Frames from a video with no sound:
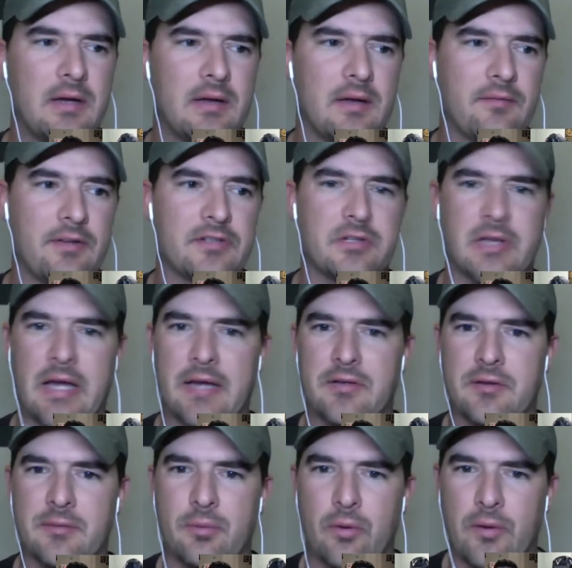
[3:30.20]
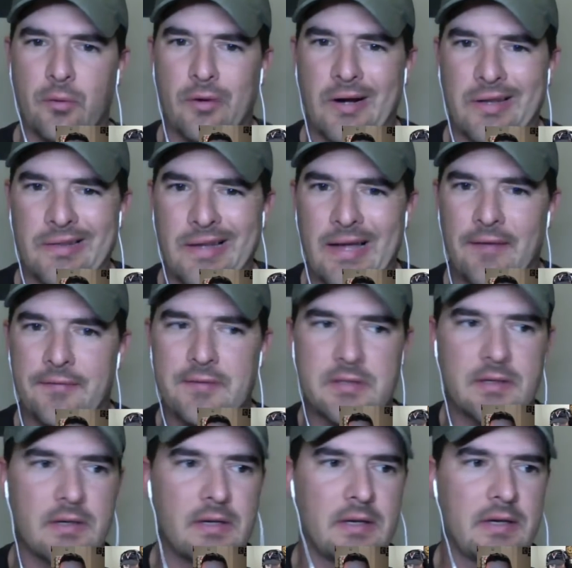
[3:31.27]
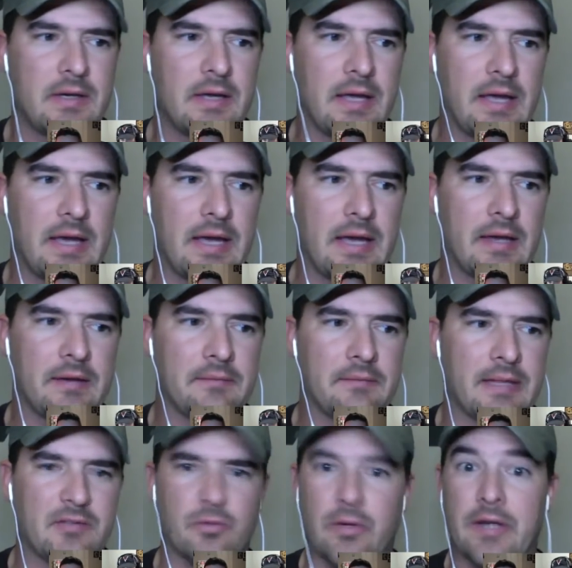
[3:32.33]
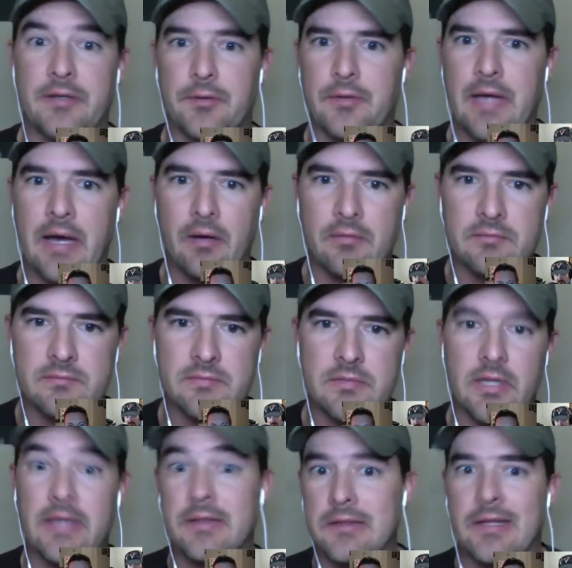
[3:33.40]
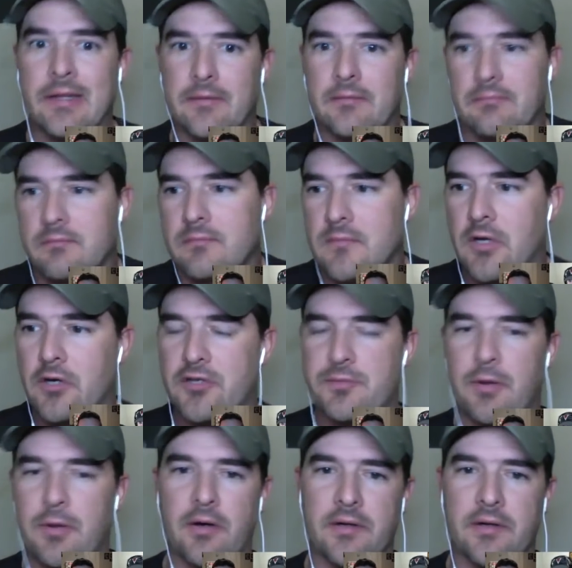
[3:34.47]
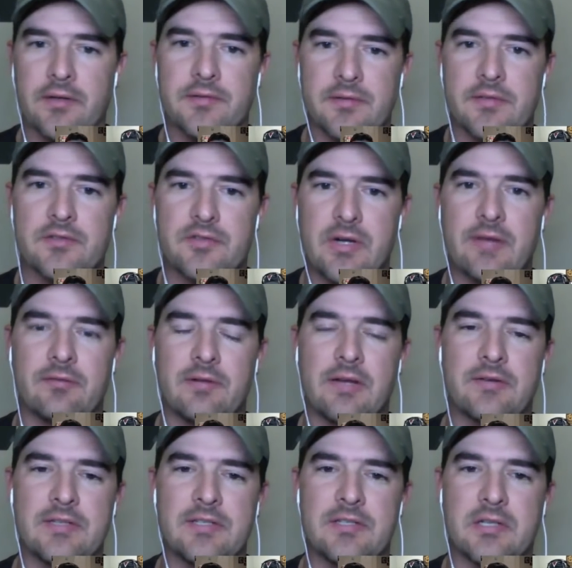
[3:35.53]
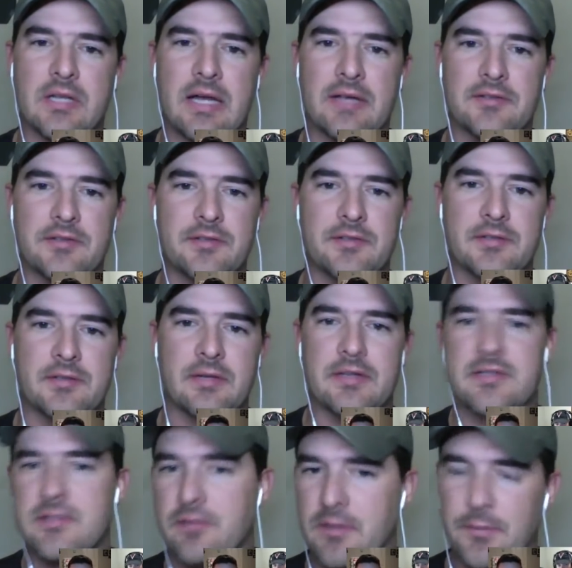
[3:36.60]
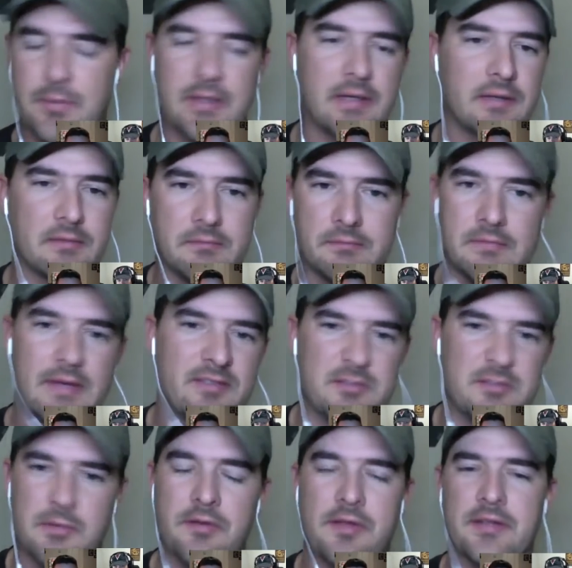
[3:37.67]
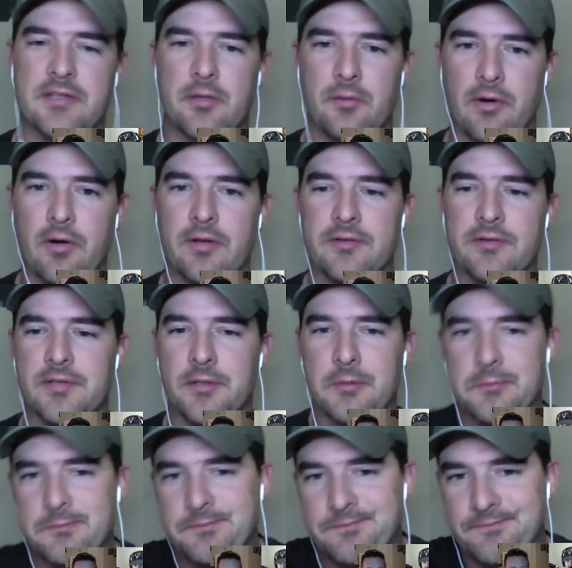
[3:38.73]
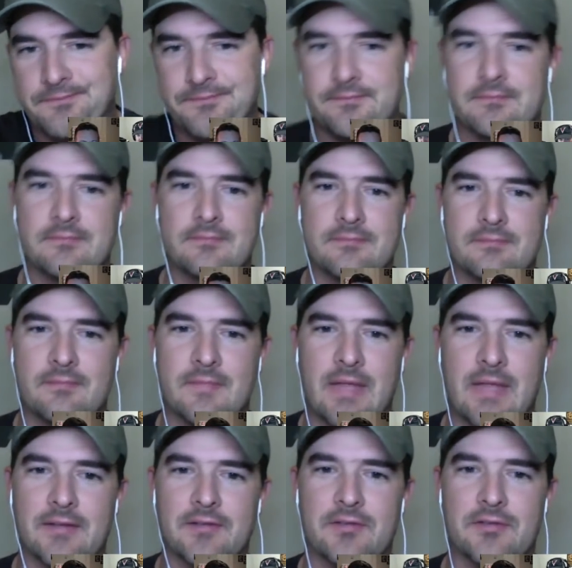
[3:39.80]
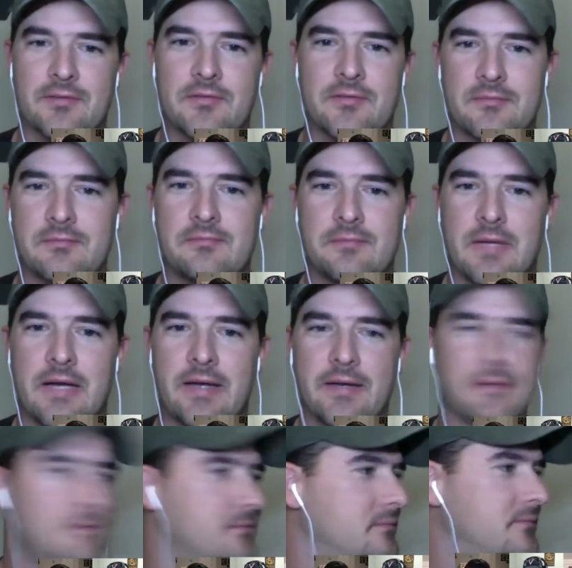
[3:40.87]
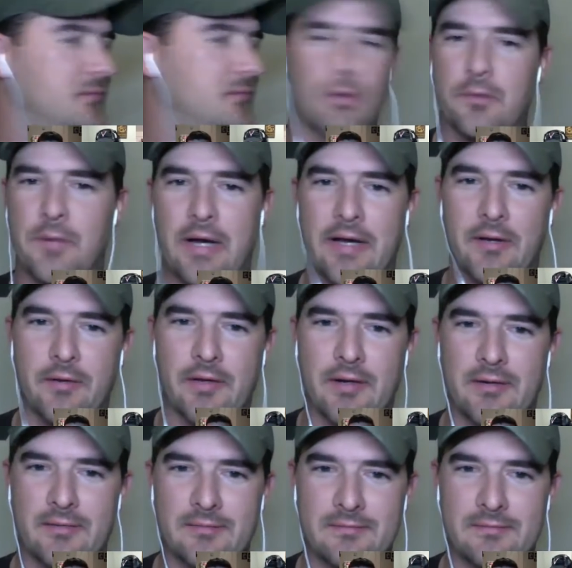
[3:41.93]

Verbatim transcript: Eventually, got to the point where I left. And that's what I do now, in large part, is, is travel around, teach classes, and I still compete and have some other things going on. So that's my short bio there.